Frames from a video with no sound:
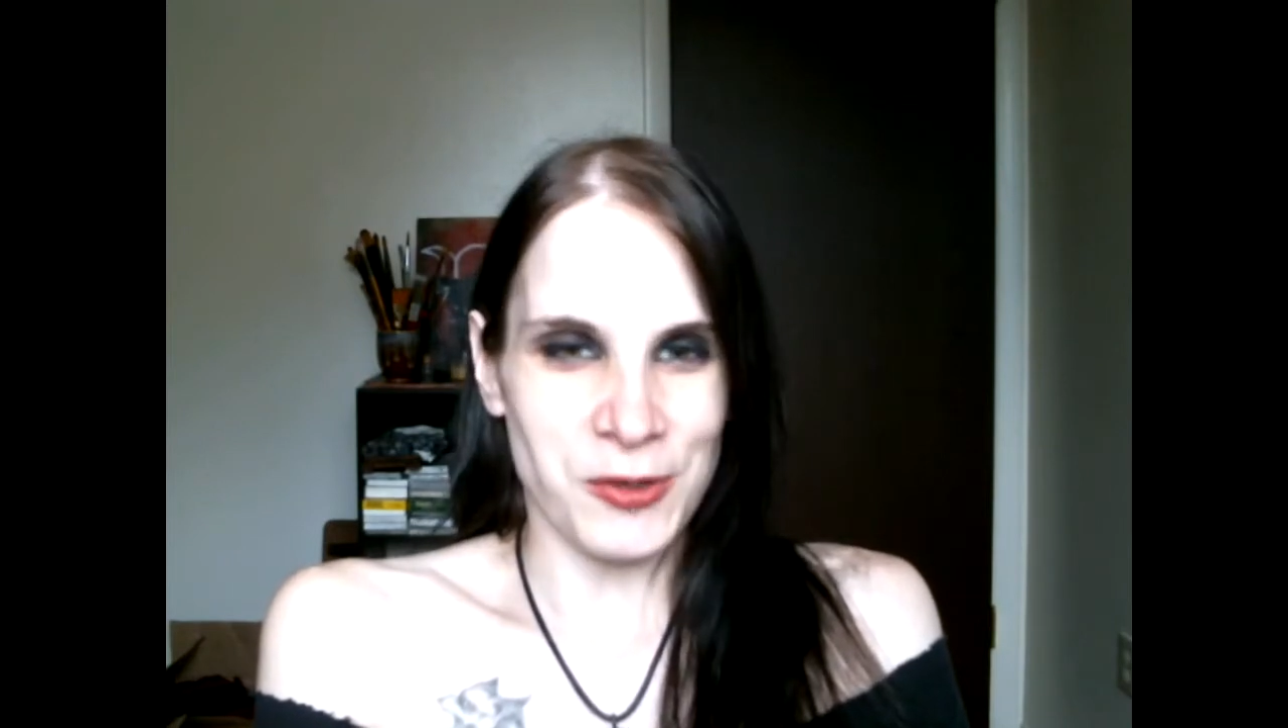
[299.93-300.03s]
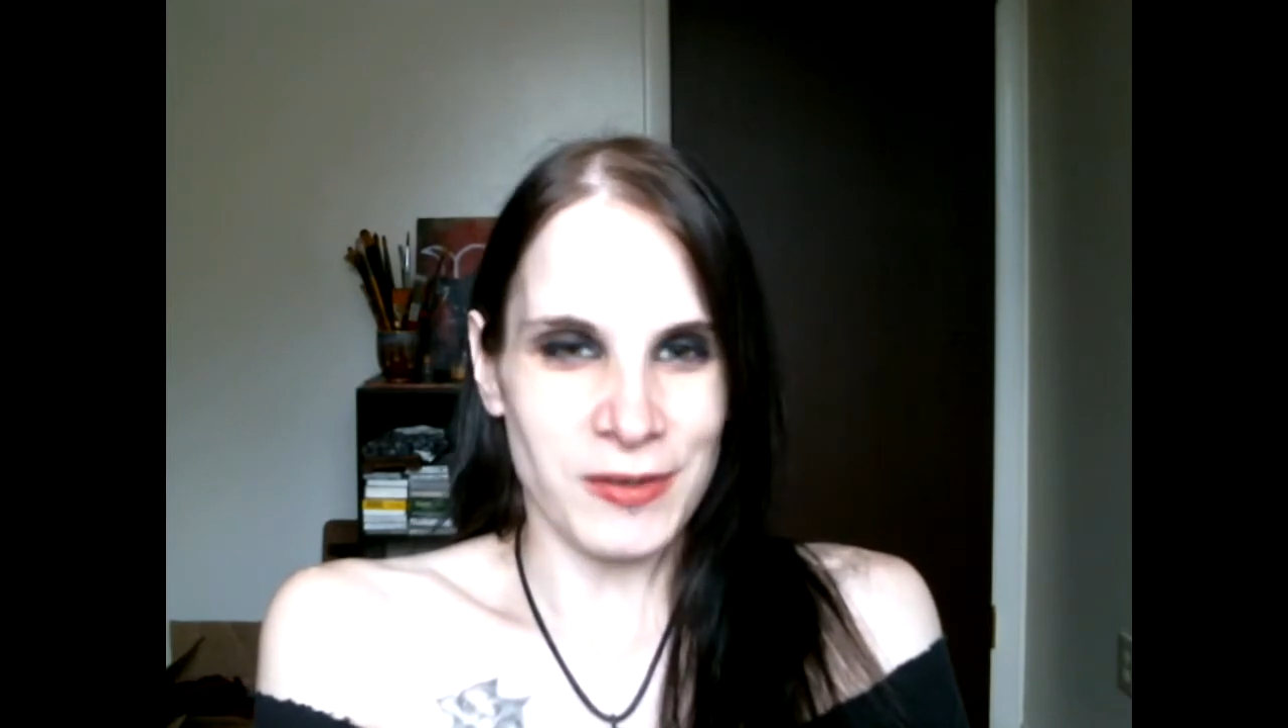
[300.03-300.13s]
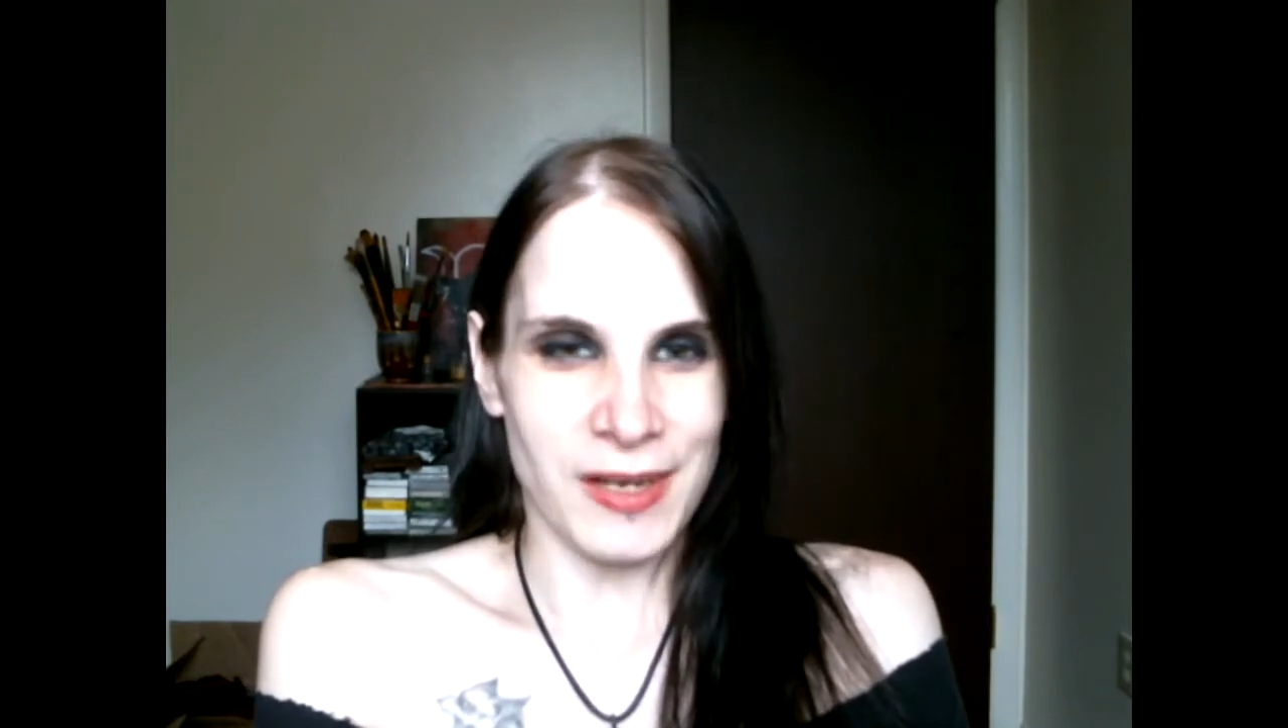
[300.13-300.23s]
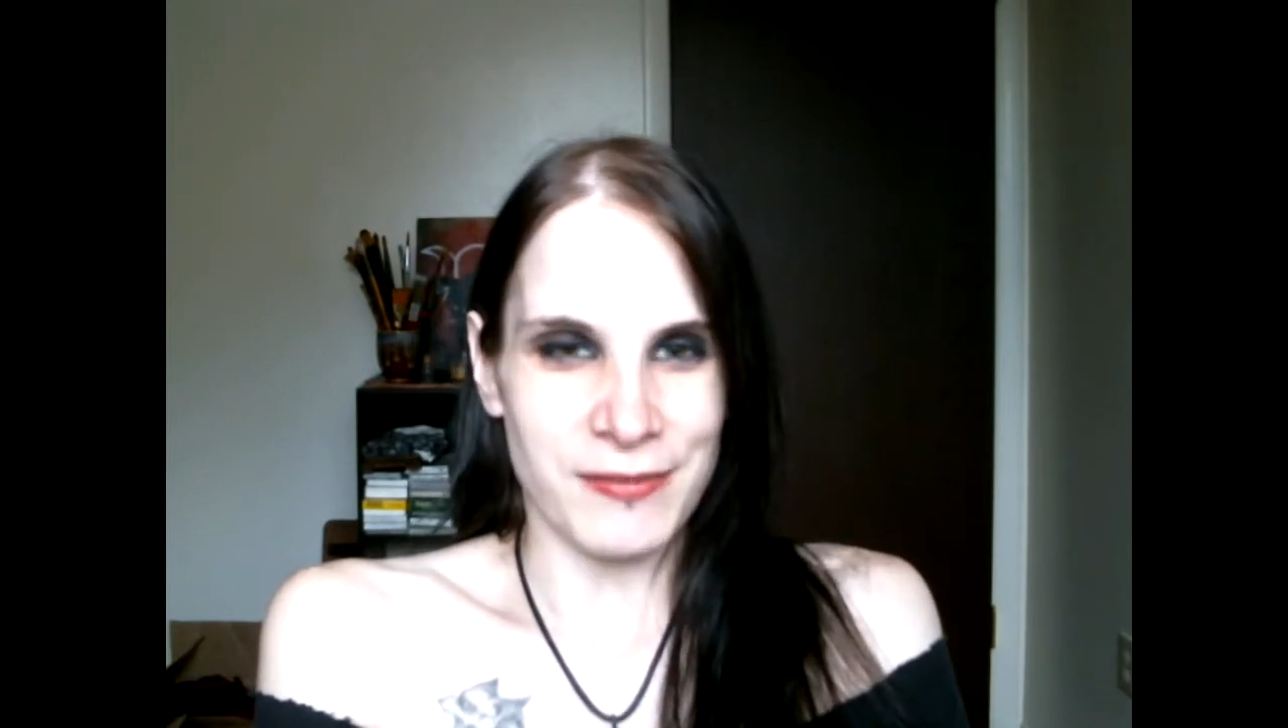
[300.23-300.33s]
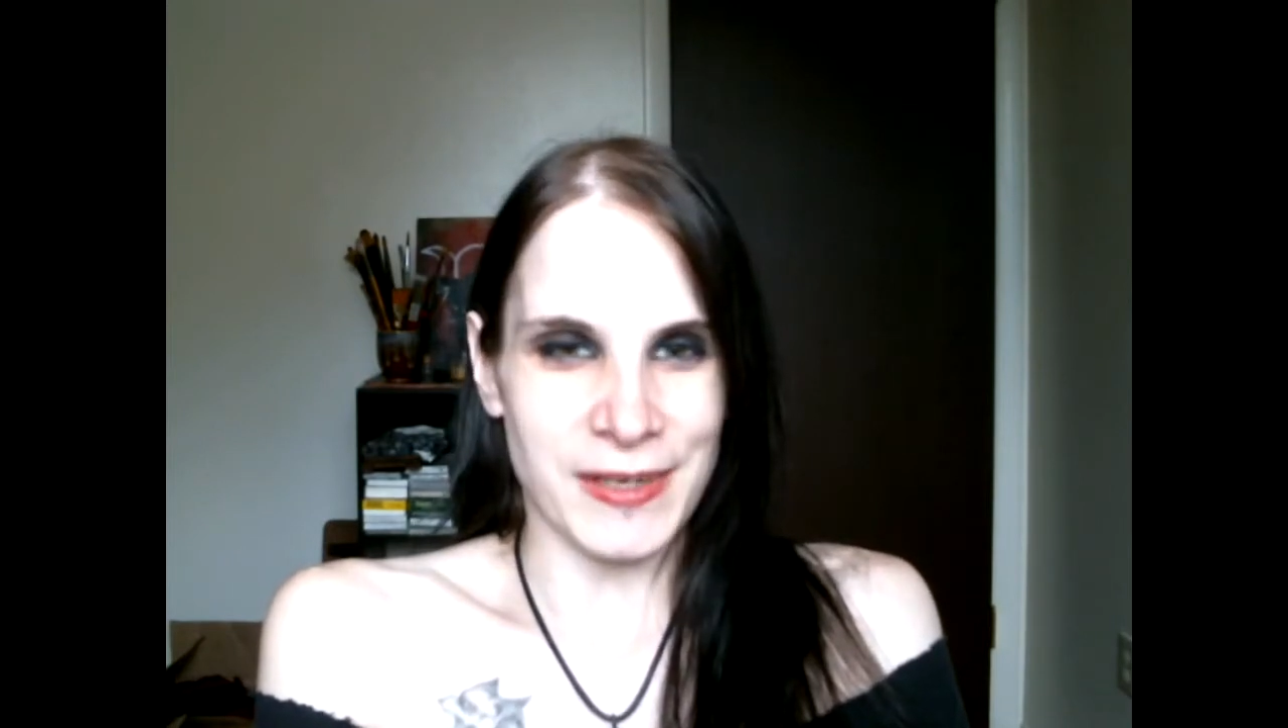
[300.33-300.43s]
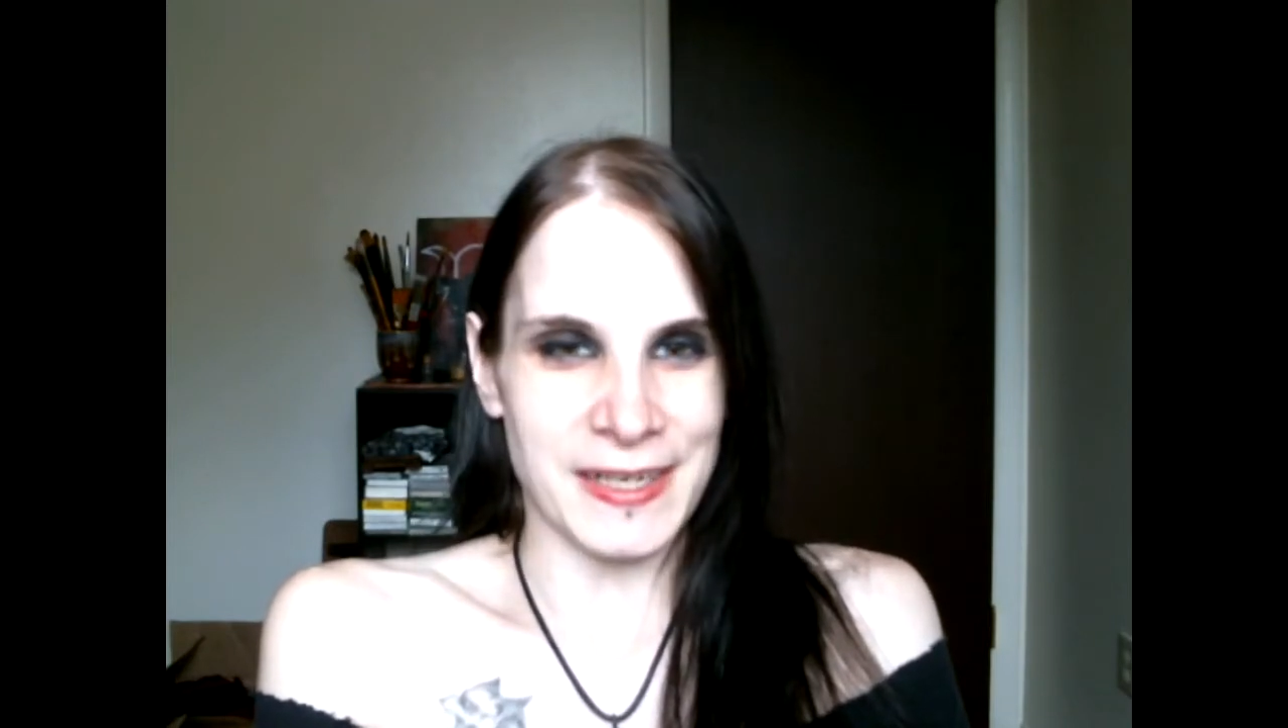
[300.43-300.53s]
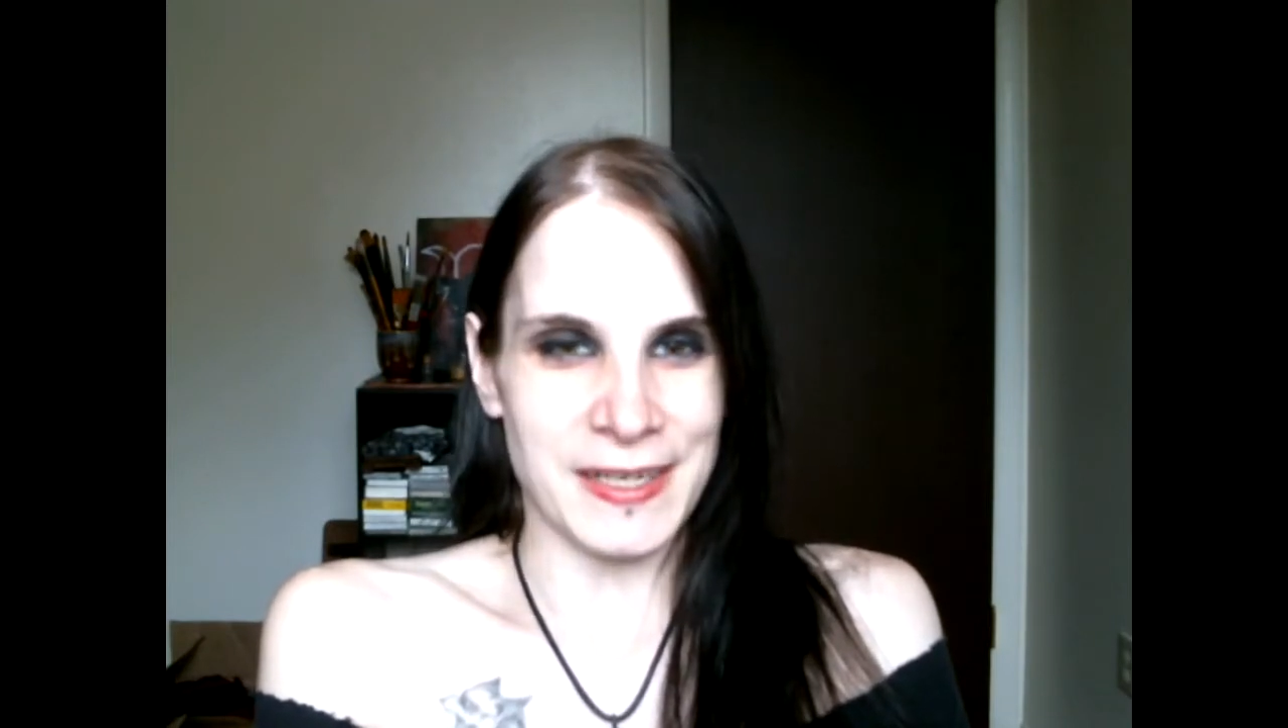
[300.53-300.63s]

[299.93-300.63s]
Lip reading: loving